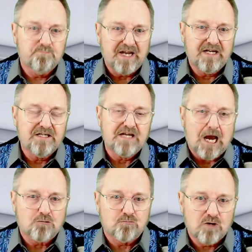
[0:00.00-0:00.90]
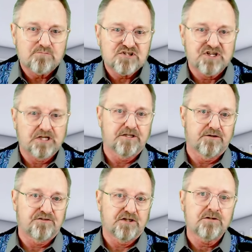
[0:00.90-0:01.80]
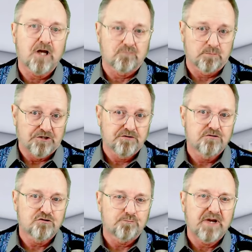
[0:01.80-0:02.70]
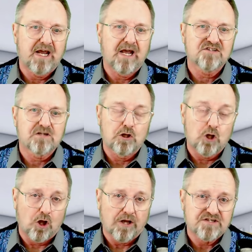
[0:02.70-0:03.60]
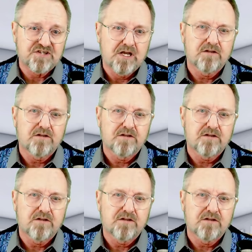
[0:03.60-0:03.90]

paid our representatives in government to pass laws